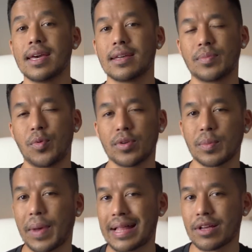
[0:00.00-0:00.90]
it supports a
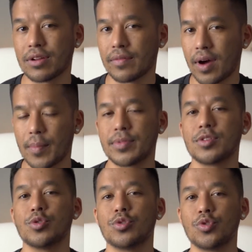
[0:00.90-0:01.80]
payload of up
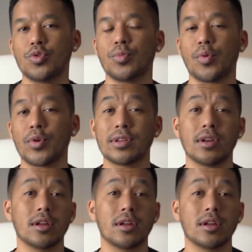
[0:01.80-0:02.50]
to two point